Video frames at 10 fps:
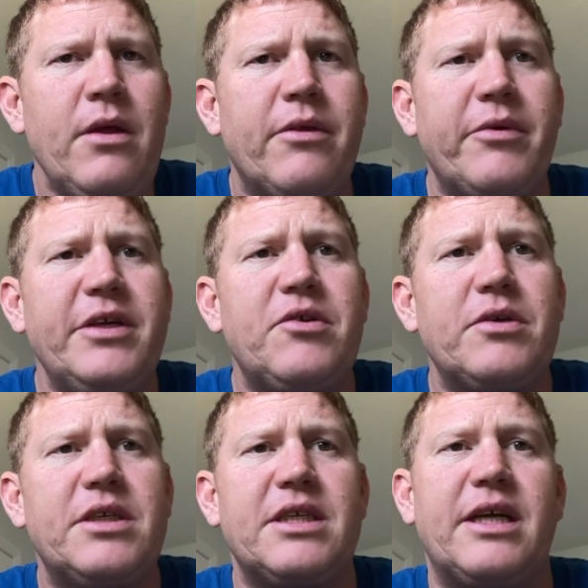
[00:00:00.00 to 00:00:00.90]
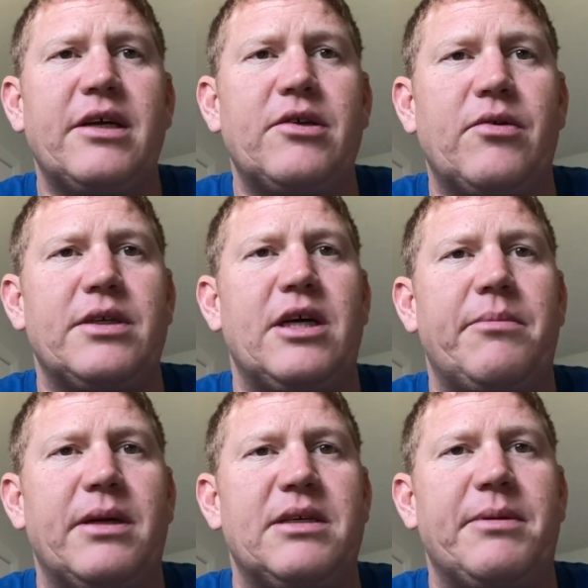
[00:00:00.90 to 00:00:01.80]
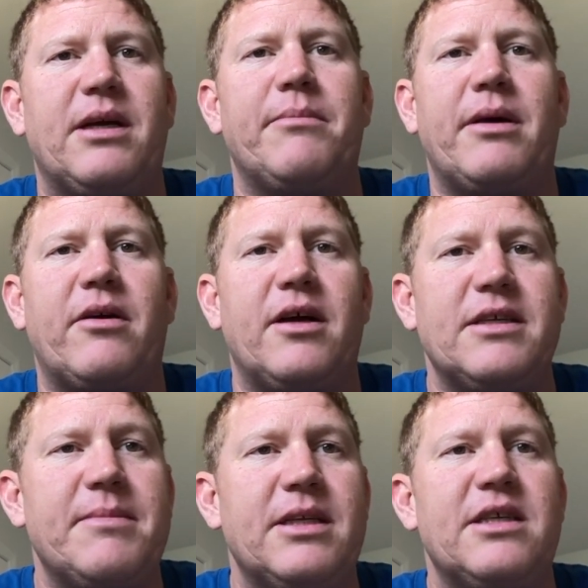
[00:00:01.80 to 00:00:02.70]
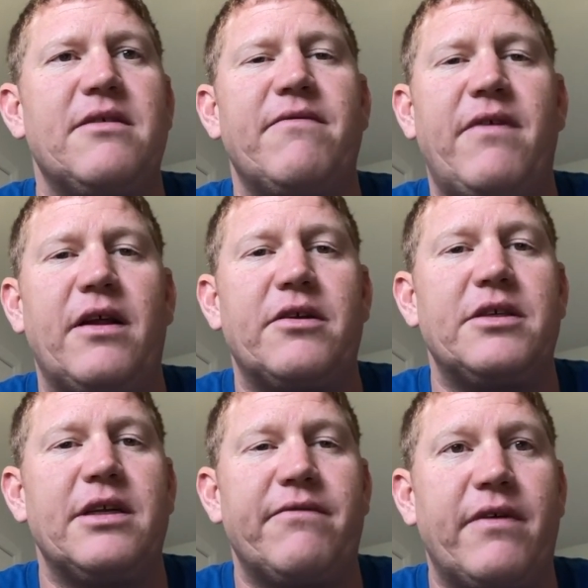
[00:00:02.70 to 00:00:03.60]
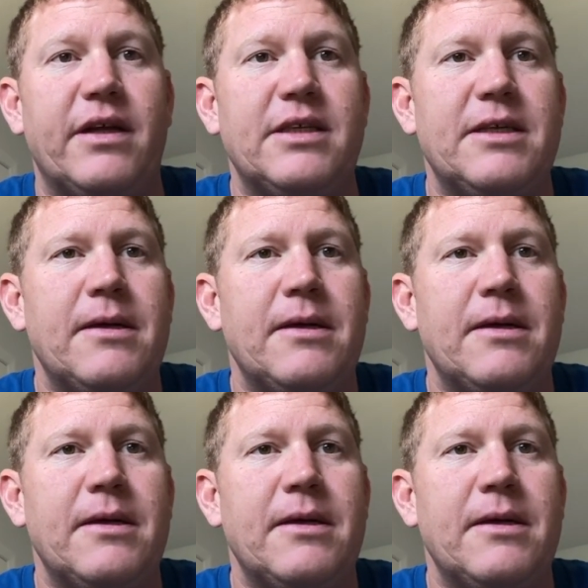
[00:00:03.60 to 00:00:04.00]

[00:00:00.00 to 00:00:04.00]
The resource is geared towards helping us become better husbands, fathers, and friends.